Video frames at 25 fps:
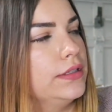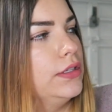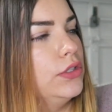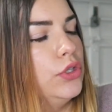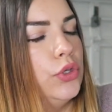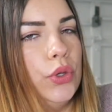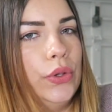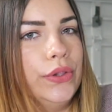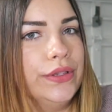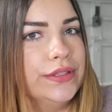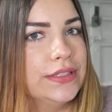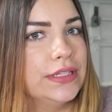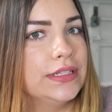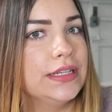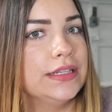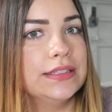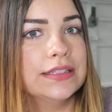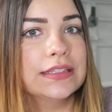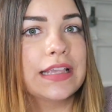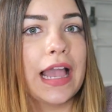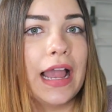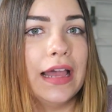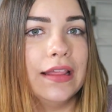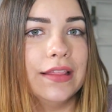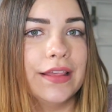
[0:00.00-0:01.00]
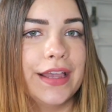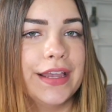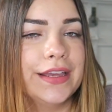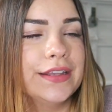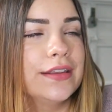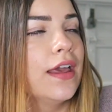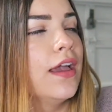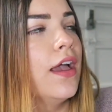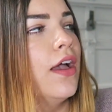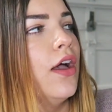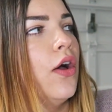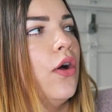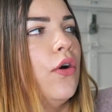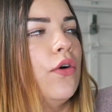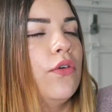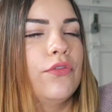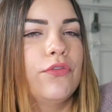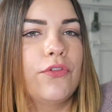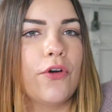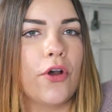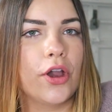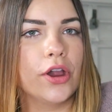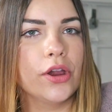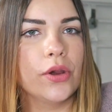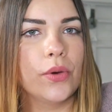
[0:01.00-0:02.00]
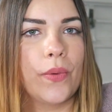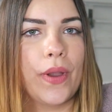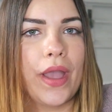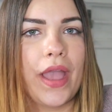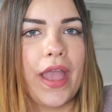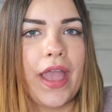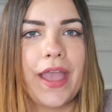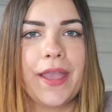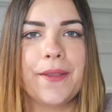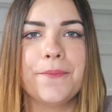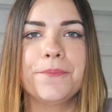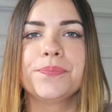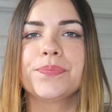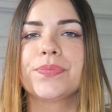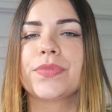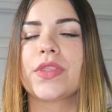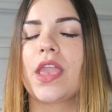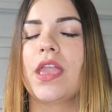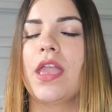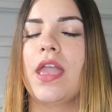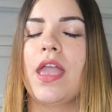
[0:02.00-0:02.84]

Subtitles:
the New York City skyline far away.